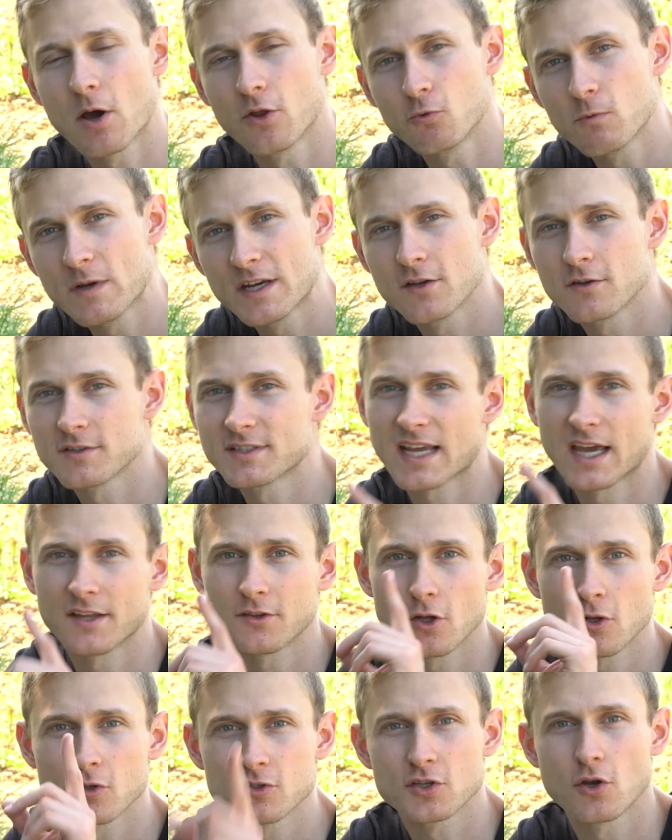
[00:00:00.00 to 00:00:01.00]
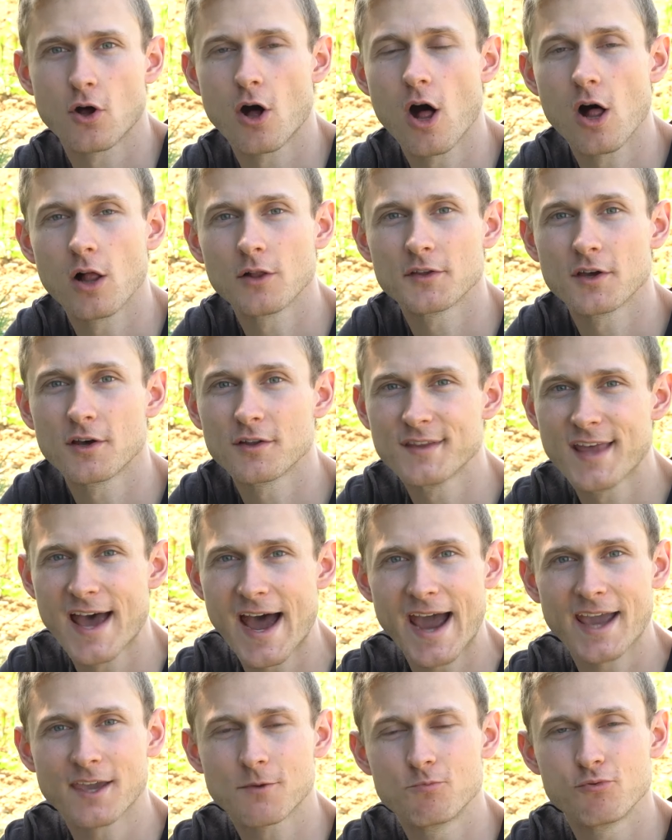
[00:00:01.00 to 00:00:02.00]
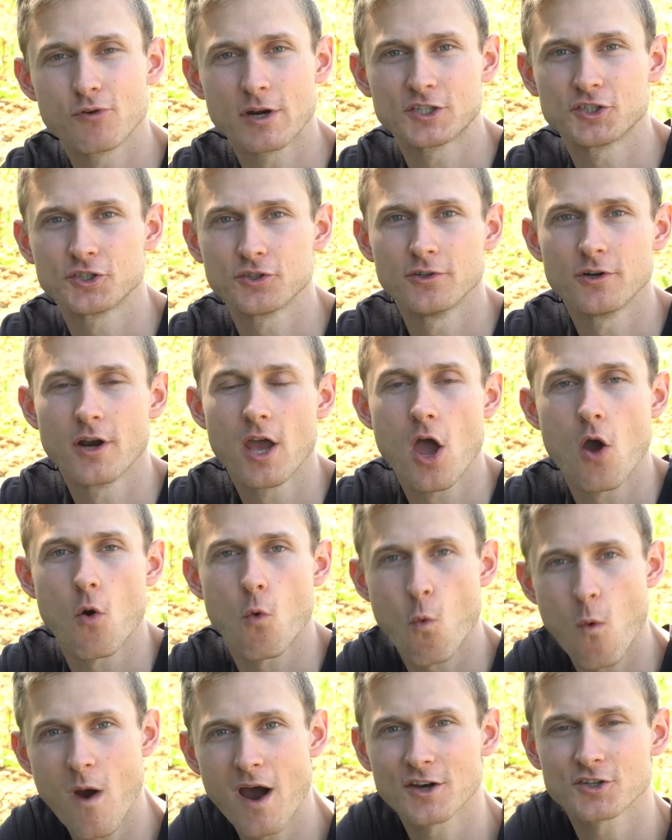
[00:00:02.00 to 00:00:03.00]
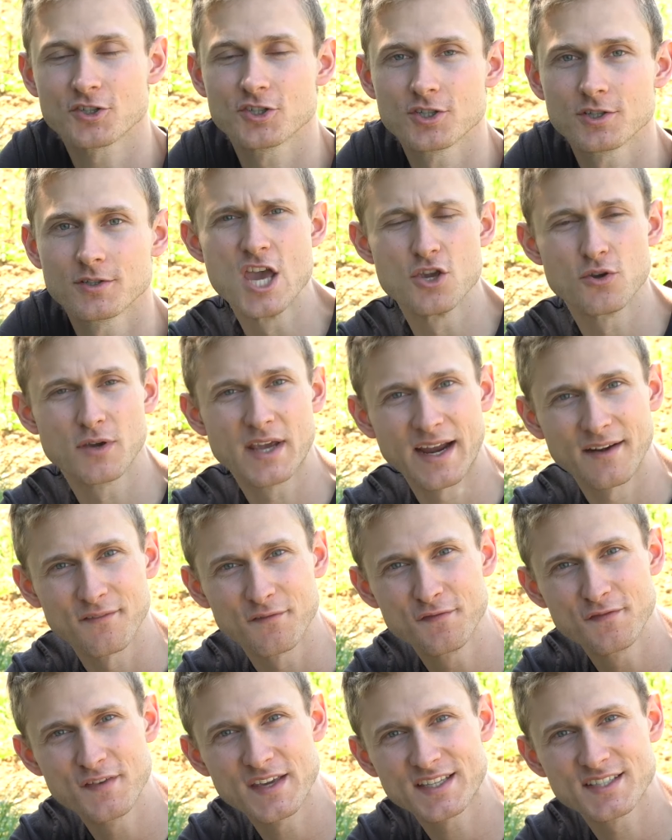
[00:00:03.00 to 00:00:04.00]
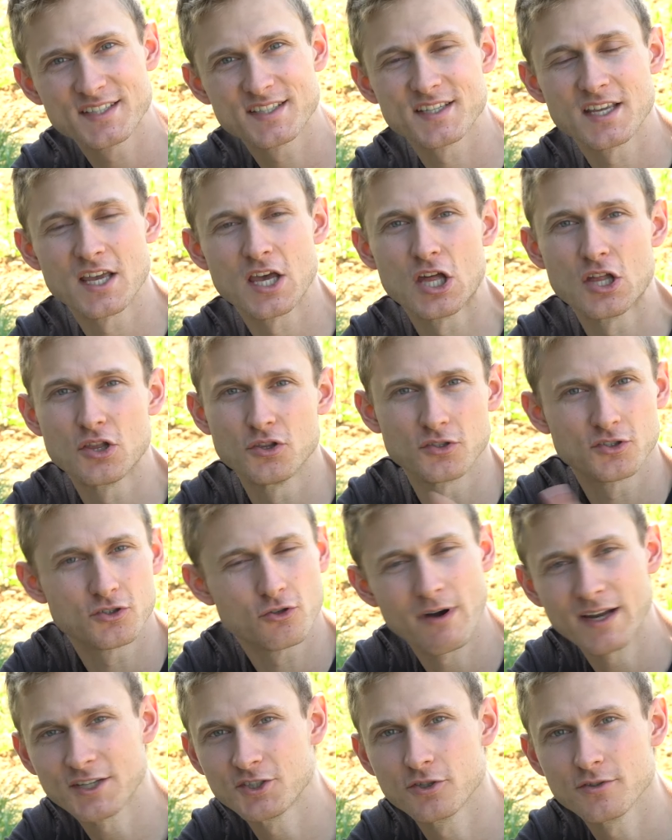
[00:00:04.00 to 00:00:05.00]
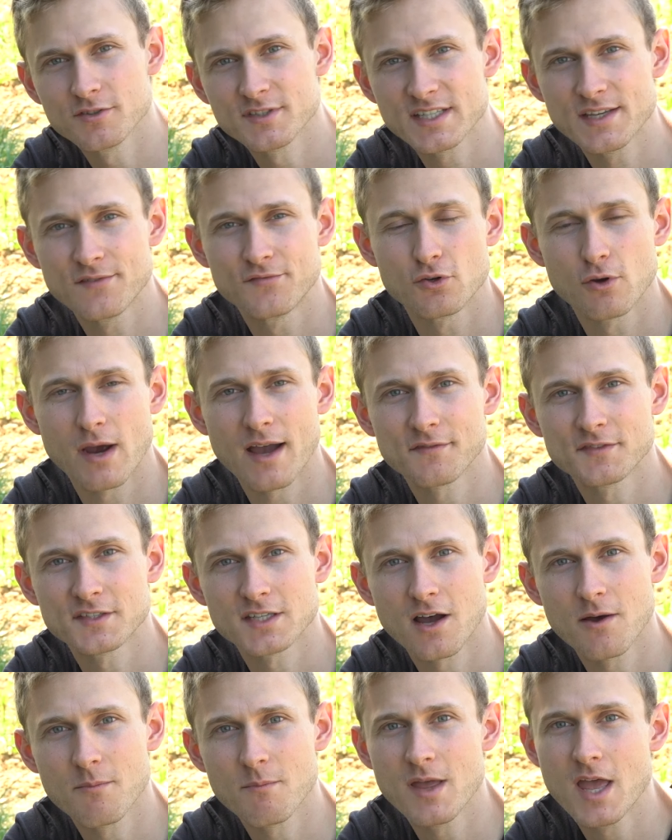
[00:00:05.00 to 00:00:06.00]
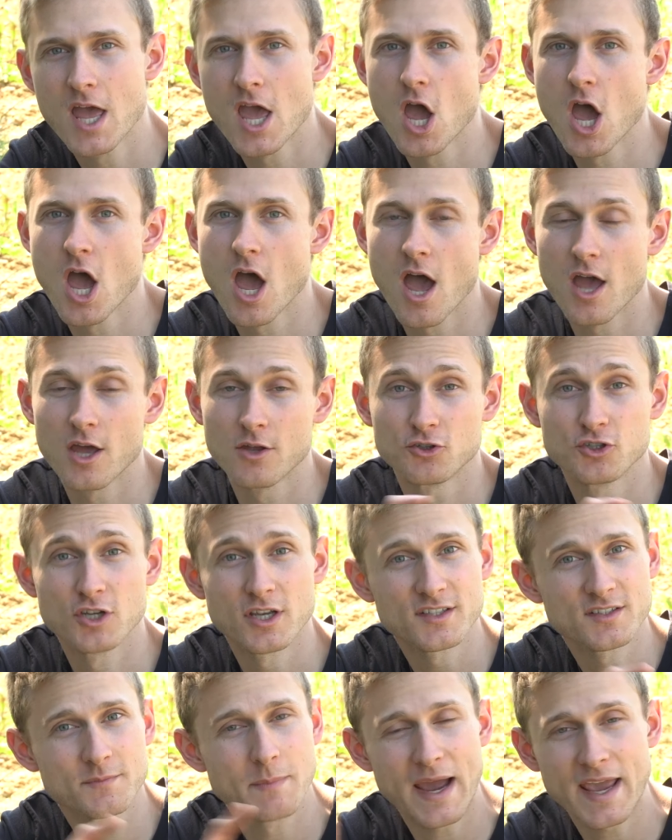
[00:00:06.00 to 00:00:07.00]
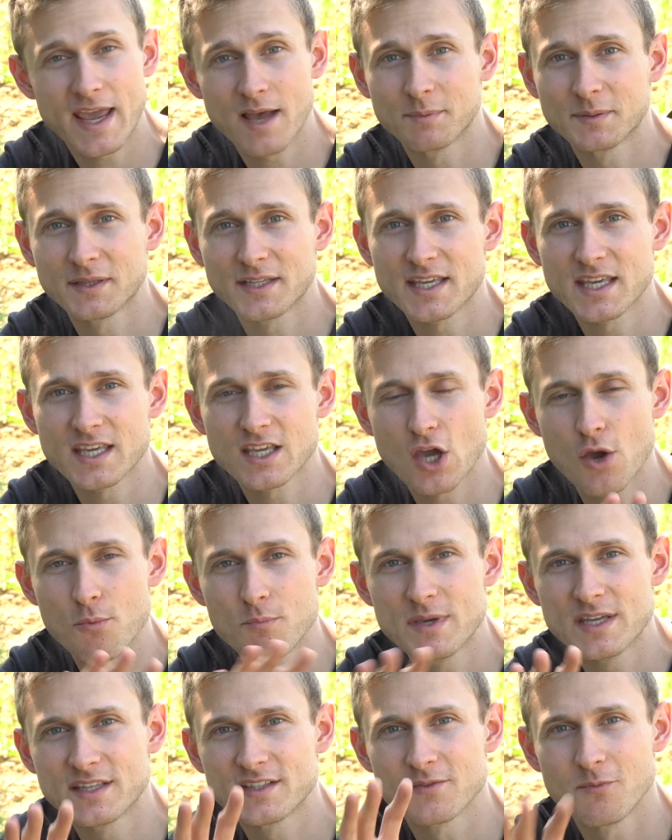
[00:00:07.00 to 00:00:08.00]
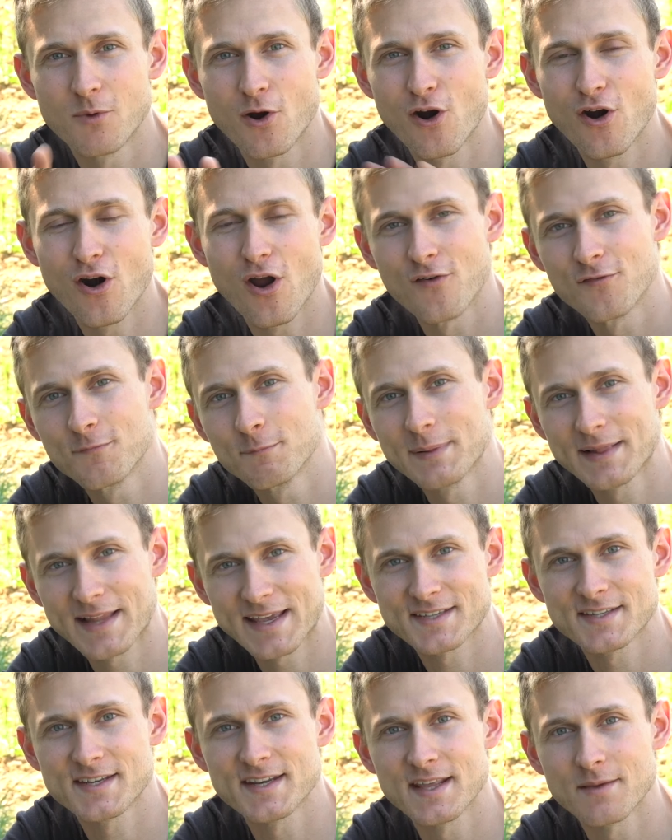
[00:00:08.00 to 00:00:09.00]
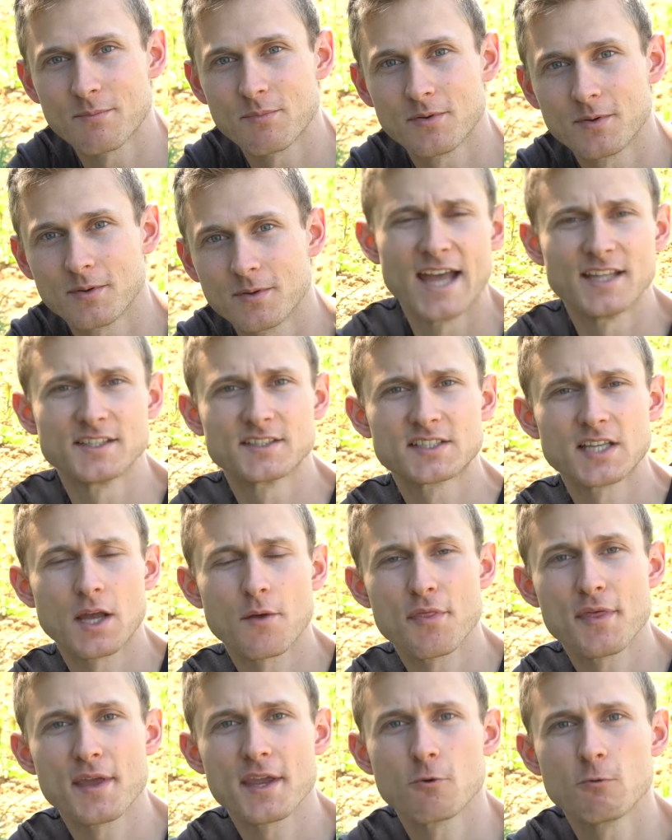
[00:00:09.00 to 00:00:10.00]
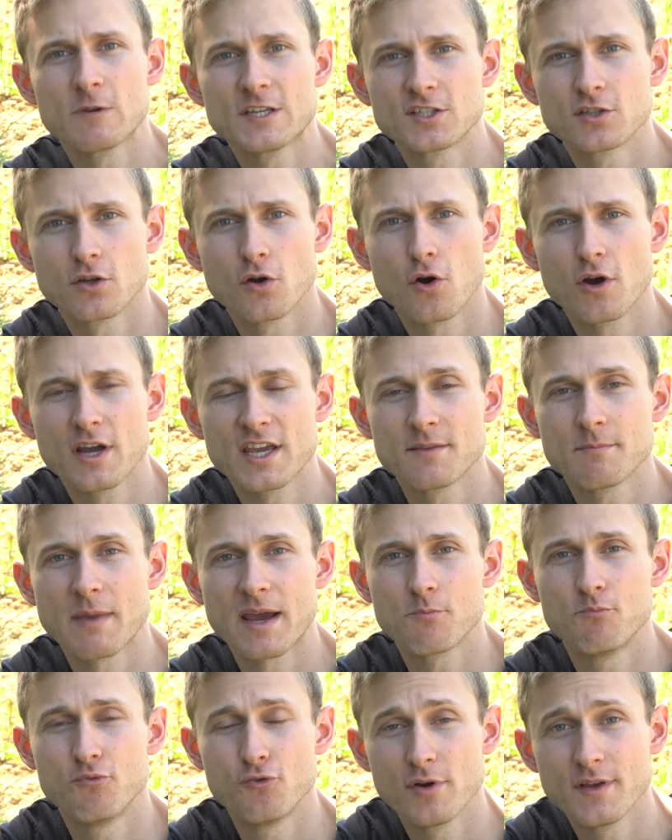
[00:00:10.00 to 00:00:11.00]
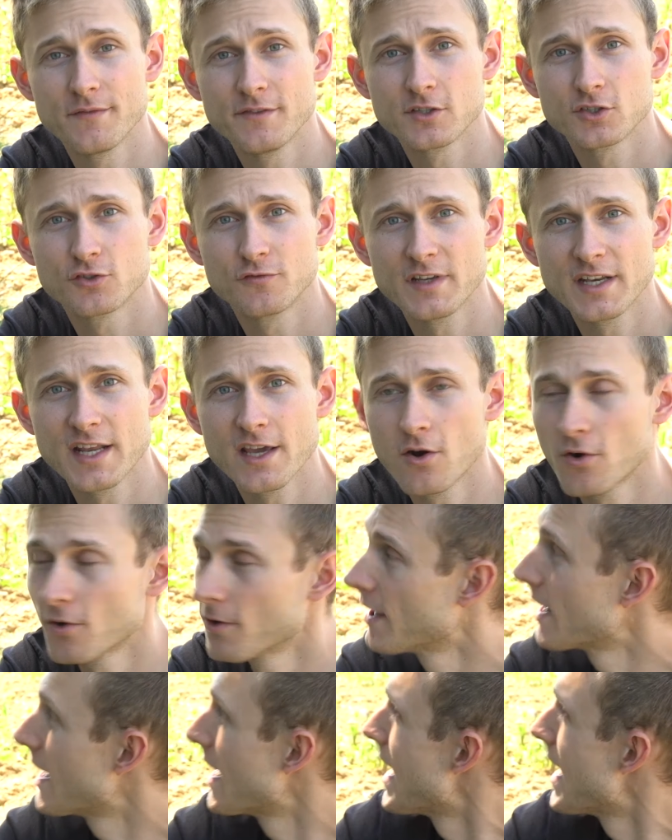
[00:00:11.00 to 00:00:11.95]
on windows can also hold on high pressure wash. You can fix the scratches if you have some just by applying a bit more of plasti-dip. And something we saw in my previous video,